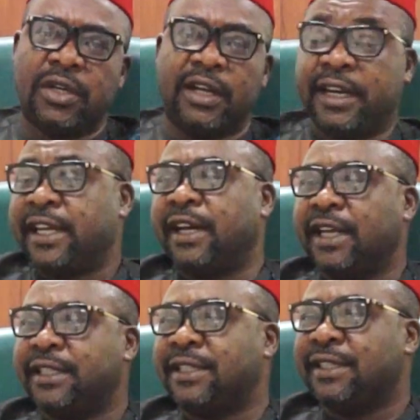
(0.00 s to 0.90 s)

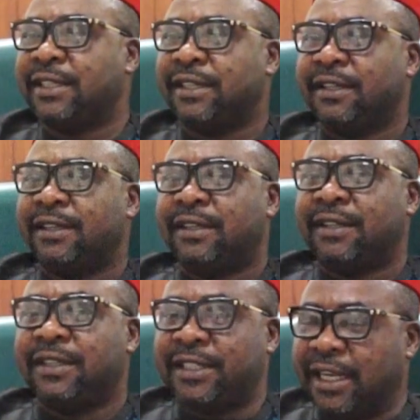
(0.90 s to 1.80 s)
regret
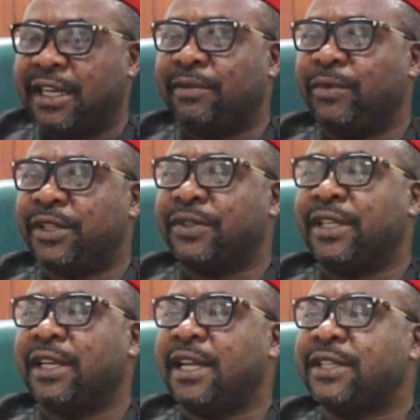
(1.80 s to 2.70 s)
sending me to
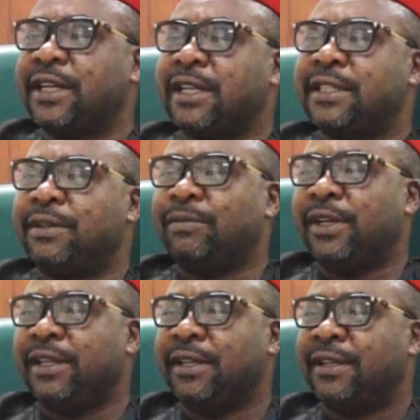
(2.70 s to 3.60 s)
the National Assembly.